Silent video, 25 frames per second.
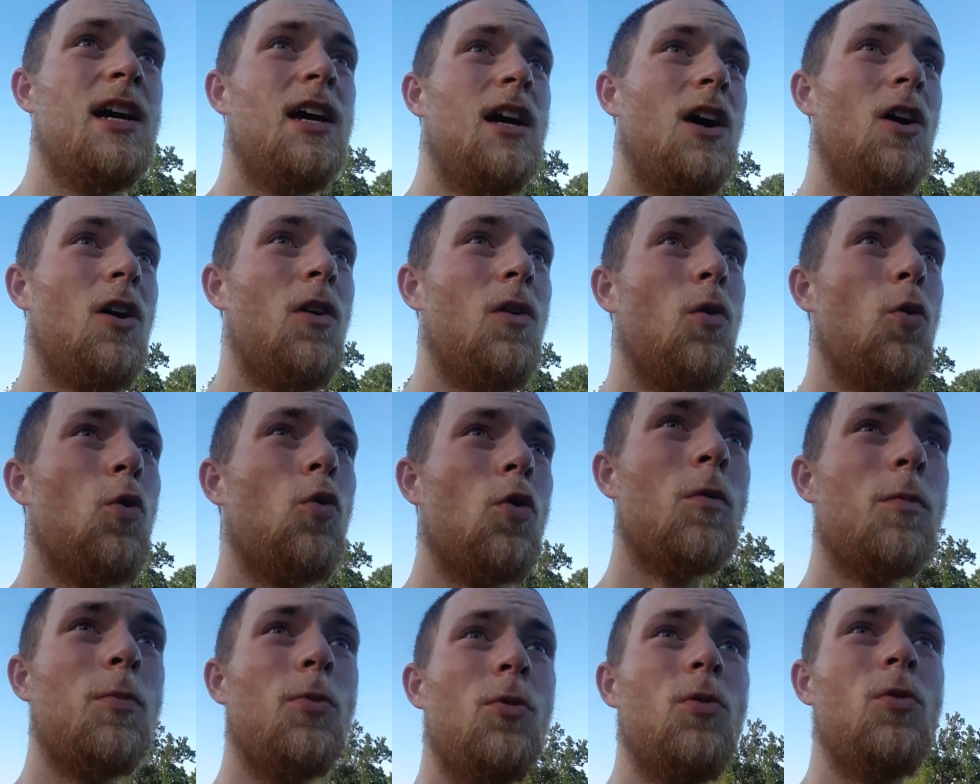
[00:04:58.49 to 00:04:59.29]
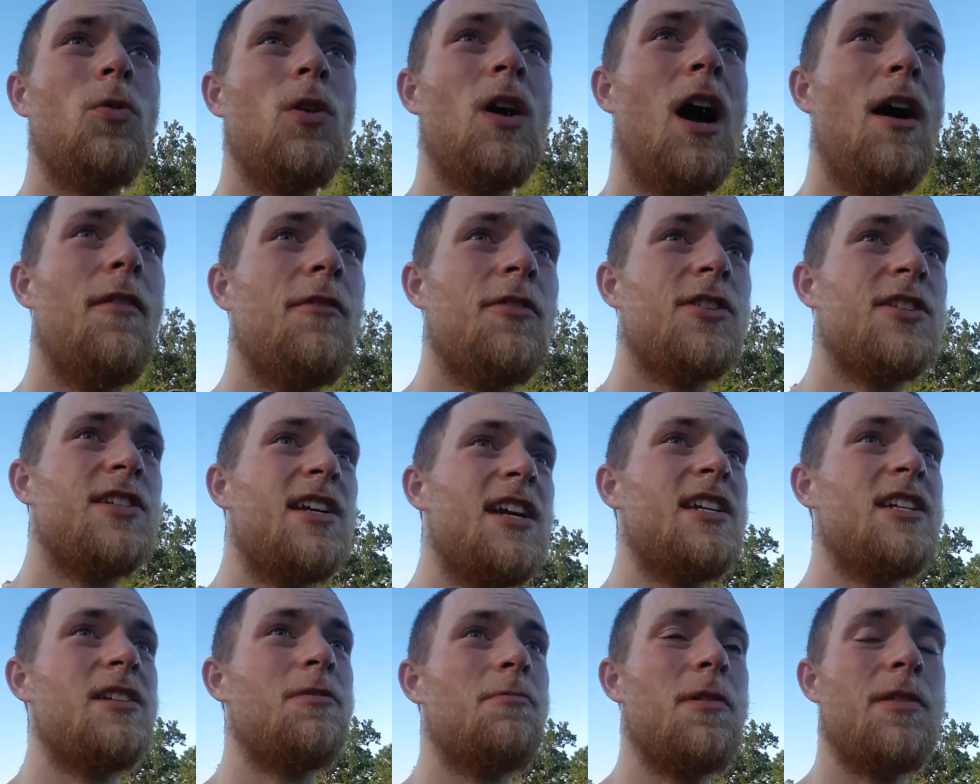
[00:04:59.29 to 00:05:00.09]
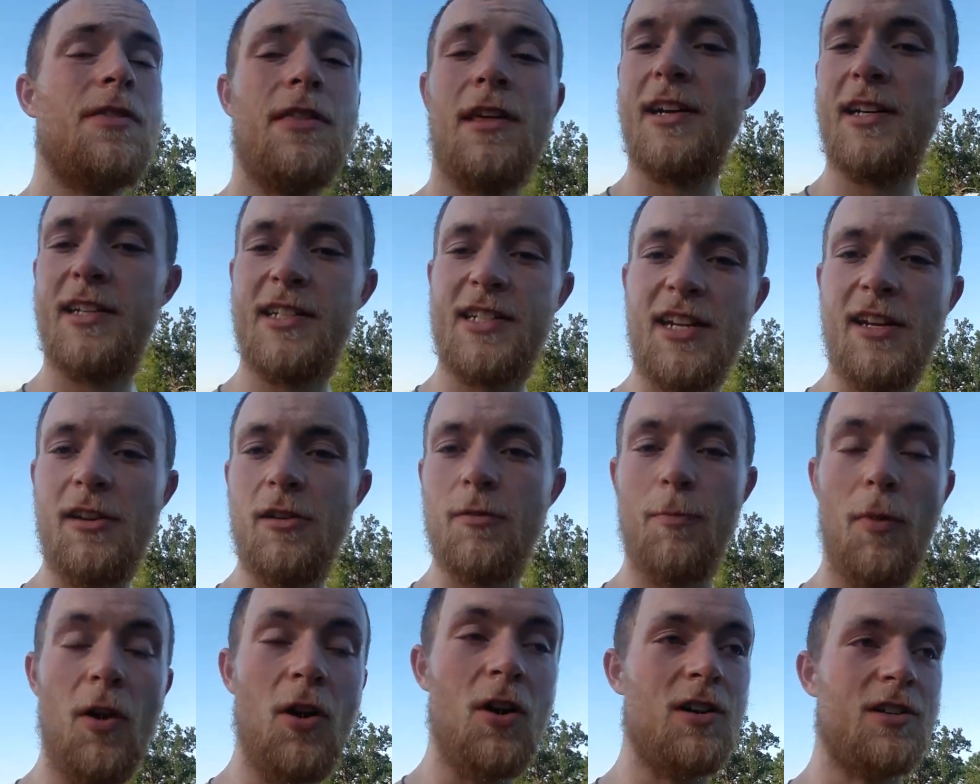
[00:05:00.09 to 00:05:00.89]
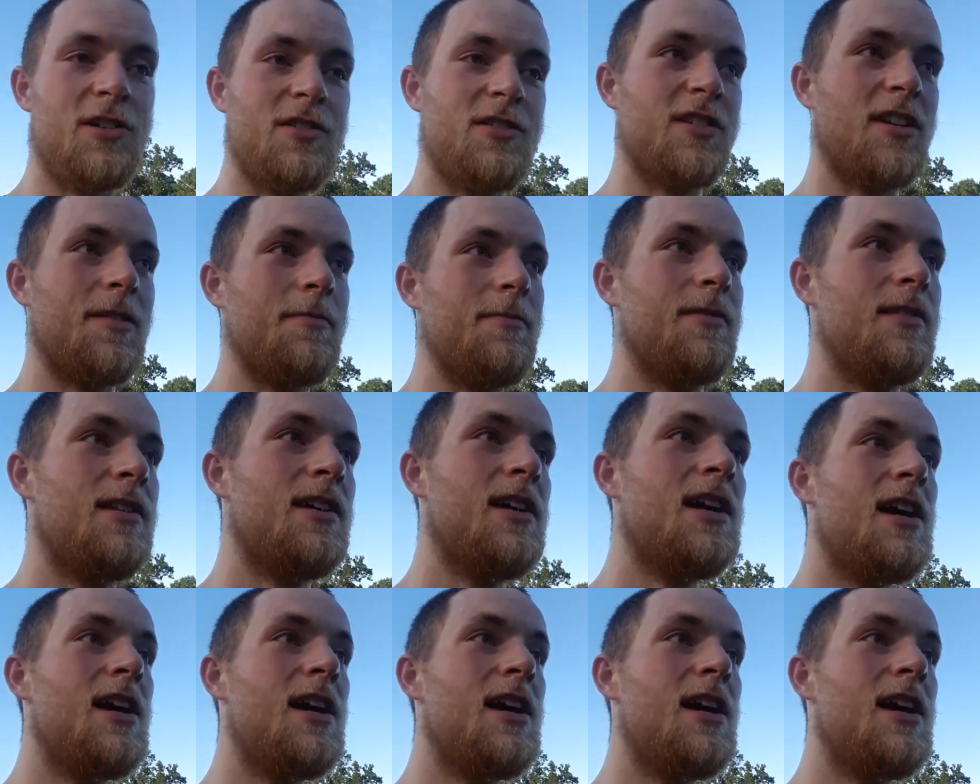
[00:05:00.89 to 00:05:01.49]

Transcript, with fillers: a horrible conversation with, like, say, your boss or something.